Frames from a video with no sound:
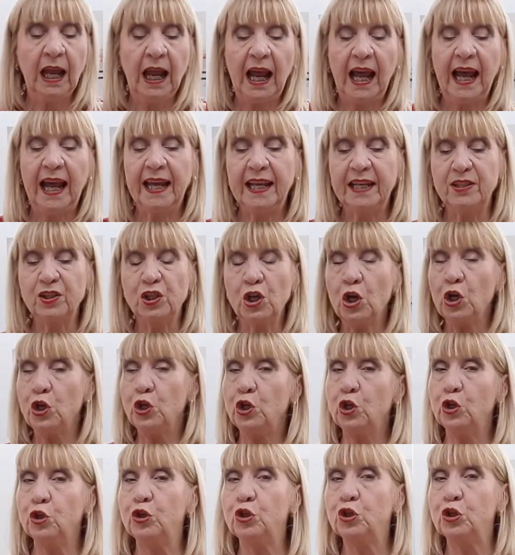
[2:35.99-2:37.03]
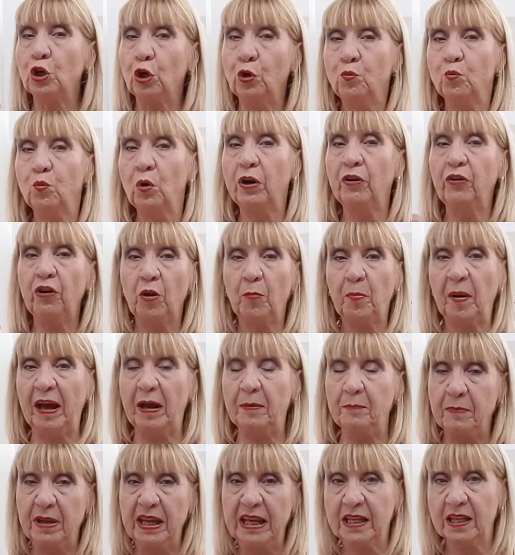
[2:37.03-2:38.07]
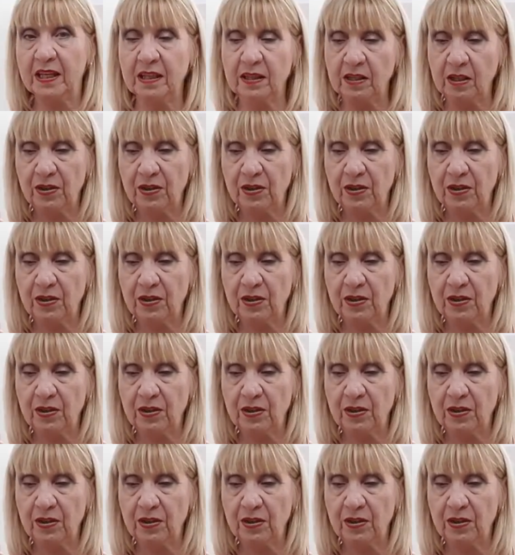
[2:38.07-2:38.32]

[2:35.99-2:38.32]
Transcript: And you don't worry about making